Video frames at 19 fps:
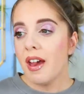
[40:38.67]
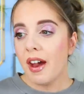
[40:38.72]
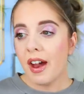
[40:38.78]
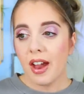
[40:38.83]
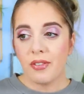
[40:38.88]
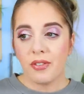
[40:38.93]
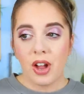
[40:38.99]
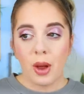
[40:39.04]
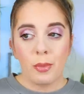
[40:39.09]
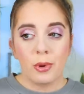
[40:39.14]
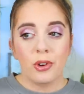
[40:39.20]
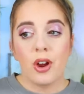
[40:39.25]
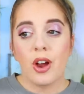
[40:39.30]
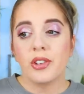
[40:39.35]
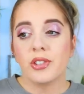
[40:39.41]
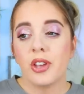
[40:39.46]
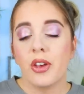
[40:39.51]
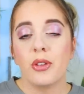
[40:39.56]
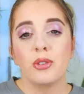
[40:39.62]
I've come
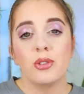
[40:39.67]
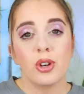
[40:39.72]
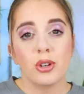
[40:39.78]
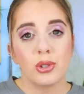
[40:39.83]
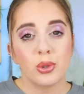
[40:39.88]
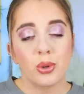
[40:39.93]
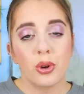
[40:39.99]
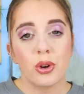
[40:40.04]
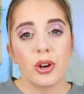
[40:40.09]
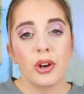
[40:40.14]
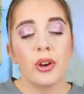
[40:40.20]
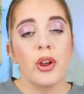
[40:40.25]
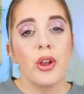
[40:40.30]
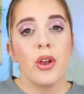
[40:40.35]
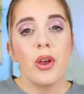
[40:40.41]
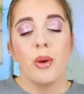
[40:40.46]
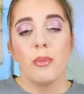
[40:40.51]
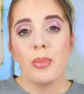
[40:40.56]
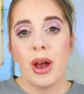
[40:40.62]
across other drugstore
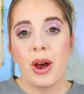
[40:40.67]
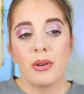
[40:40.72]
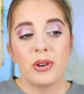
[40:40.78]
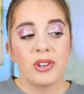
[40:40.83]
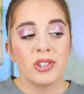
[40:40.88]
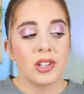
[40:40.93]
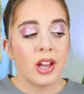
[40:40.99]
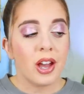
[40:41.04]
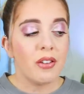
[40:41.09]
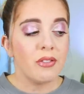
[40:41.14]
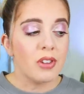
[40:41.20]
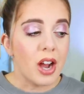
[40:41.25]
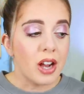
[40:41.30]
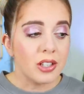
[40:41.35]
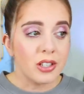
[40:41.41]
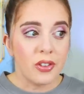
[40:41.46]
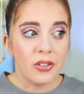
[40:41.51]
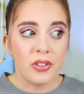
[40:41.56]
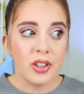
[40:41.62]
powders that have
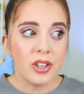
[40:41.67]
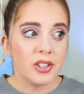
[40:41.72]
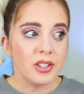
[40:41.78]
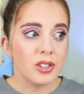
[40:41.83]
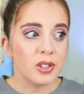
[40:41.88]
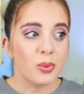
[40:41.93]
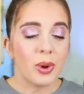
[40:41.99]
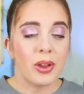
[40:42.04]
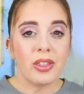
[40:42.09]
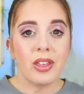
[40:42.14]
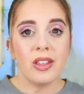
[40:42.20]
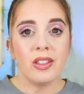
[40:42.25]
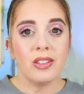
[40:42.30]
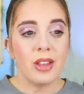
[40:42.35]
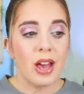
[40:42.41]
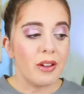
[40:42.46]
not done this the way that